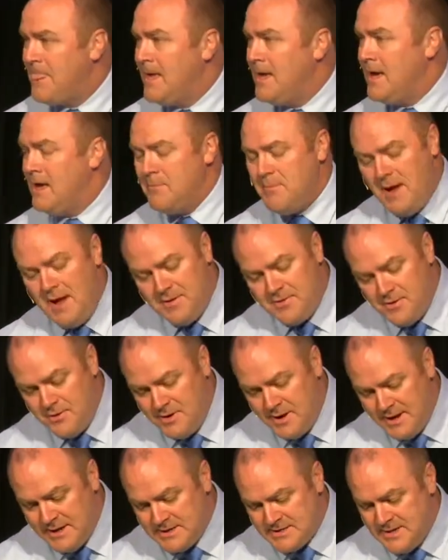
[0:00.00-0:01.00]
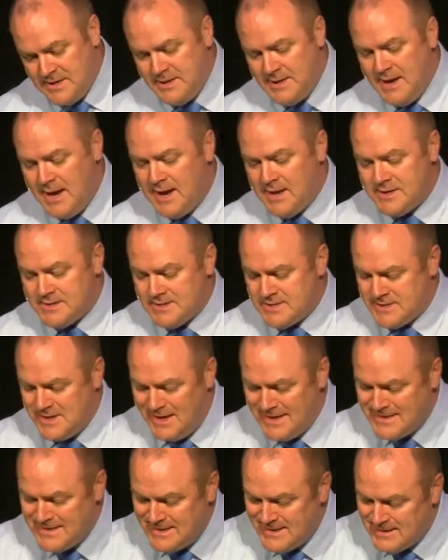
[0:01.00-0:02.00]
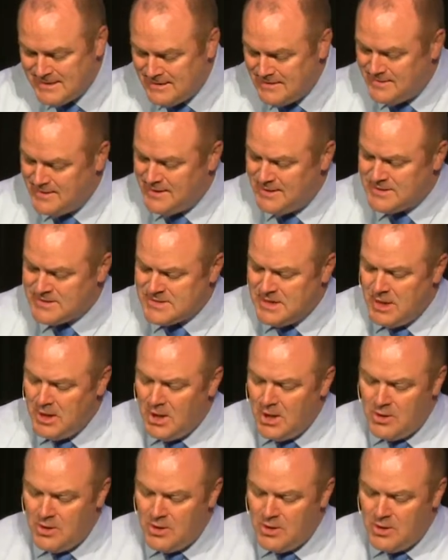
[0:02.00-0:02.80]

In Matthew 19 9, it says, And I tell you this